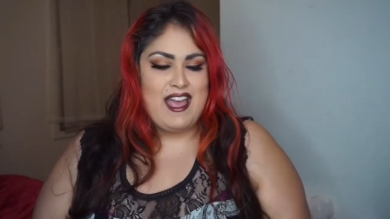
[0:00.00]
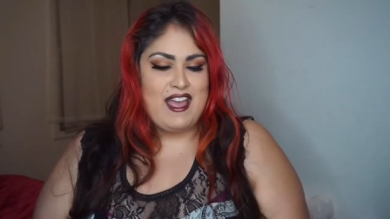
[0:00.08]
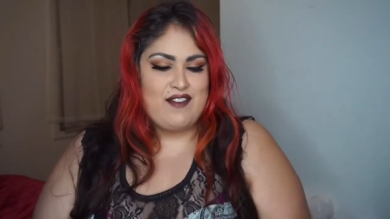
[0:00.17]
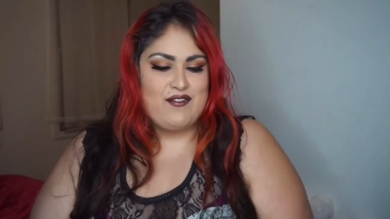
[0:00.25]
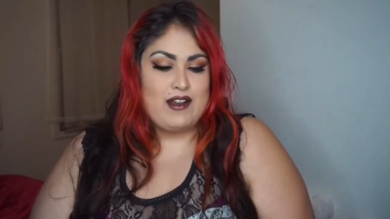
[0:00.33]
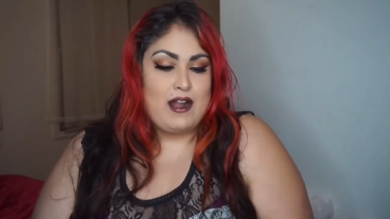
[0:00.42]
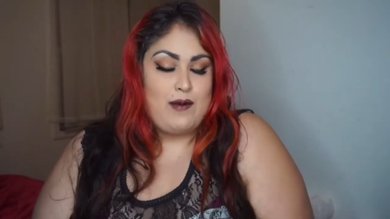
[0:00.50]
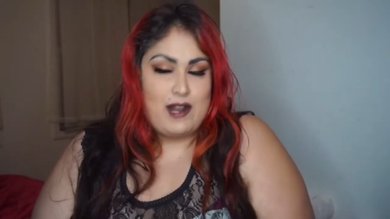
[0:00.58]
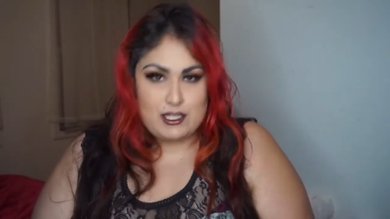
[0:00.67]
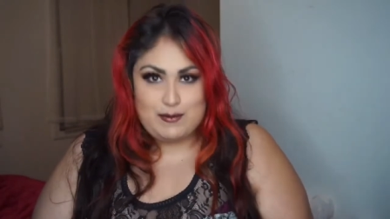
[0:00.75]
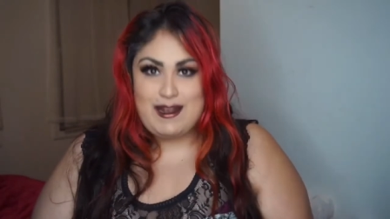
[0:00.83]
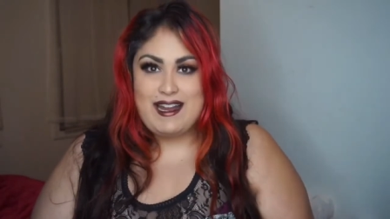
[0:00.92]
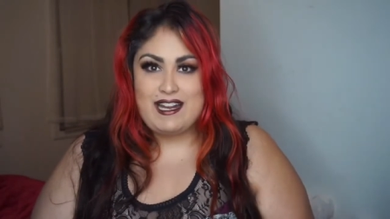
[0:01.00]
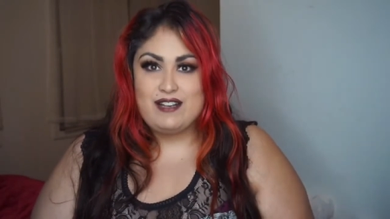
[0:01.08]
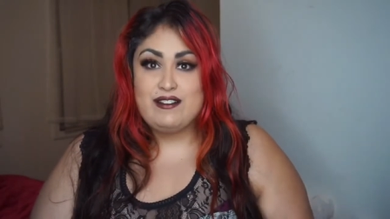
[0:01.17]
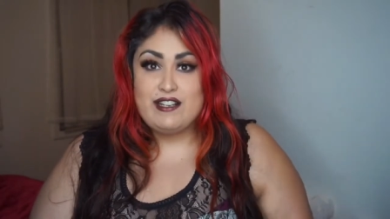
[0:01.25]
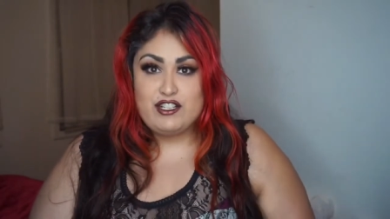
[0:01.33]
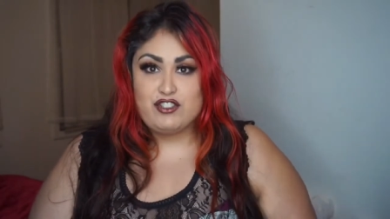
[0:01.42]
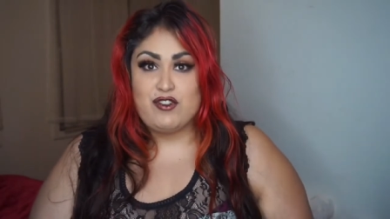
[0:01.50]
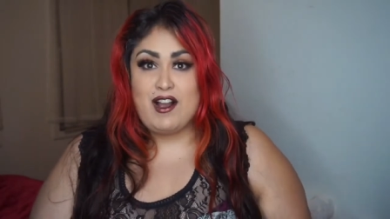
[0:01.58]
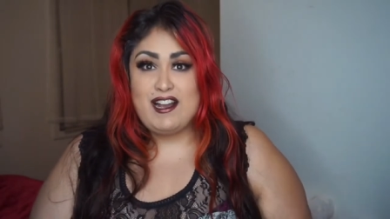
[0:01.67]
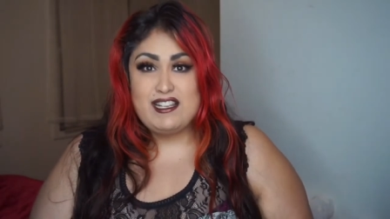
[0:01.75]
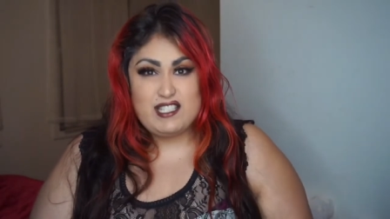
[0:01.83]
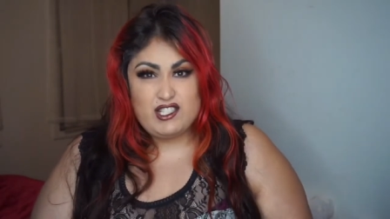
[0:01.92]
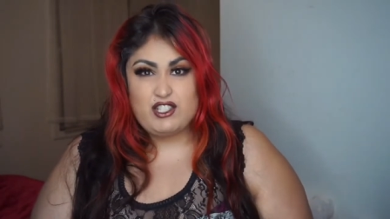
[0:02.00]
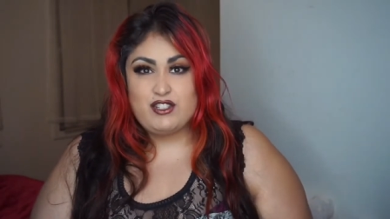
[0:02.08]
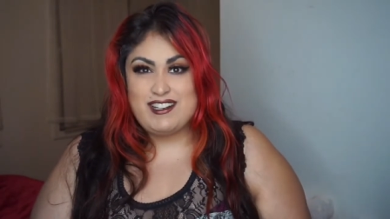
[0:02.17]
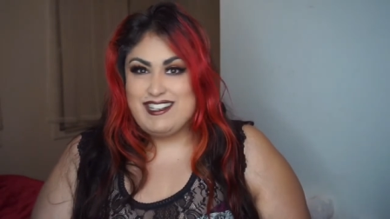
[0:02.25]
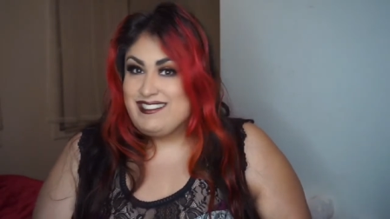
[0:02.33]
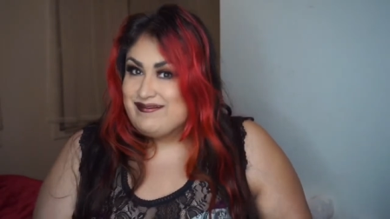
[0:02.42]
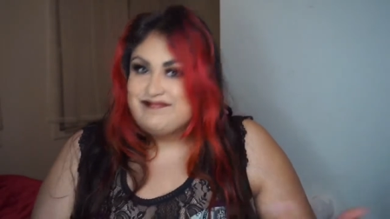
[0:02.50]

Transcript: If when I wash my hair and it dries, it's straight,